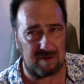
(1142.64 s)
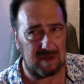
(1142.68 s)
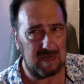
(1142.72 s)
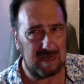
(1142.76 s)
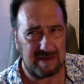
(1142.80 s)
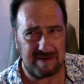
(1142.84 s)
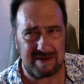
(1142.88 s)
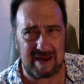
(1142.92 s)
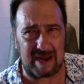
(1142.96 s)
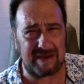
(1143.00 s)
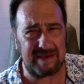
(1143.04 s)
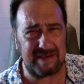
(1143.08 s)

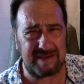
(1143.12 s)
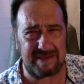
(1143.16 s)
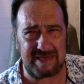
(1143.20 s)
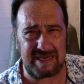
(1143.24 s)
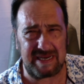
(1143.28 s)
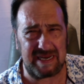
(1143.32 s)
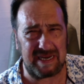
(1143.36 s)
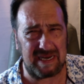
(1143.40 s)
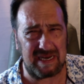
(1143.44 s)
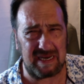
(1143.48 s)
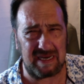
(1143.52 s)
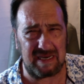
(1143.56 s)

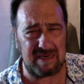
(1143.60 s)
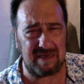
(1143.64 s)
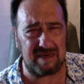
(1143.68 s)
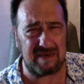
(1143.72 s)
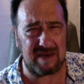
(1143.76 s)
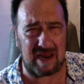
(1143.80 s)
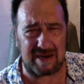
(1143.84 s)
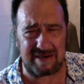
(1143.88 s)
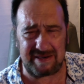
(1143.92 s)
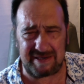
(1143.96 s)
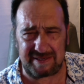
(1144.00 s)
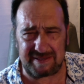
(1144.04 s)

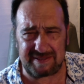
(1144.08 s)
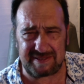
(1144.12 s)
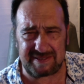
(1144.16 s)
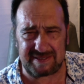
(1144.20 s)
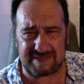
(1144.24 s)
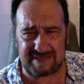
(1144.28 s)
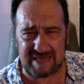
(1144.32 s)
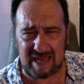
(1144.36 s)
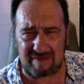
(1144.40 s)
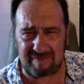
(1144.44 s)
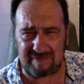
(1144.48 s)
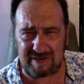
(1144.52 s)

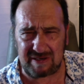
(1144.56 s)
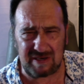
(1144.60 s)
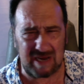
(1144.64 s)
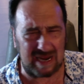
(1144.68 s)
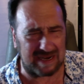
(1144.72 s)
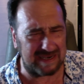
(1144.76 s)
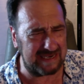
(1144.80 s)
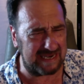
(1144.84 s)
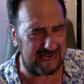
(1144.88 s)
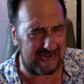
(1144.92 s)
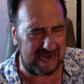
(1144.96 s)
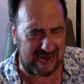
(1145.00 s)
1997,
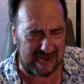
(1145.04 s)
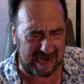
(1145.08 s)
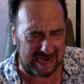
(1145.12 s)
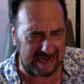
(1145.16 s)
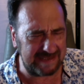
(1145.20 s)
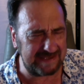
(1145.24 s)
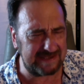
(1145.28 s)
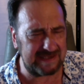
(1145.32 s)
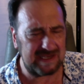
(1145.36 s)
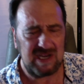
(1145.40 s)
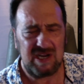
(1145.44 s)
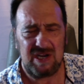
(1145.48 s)

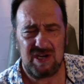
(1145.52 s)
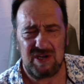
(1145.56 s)
98,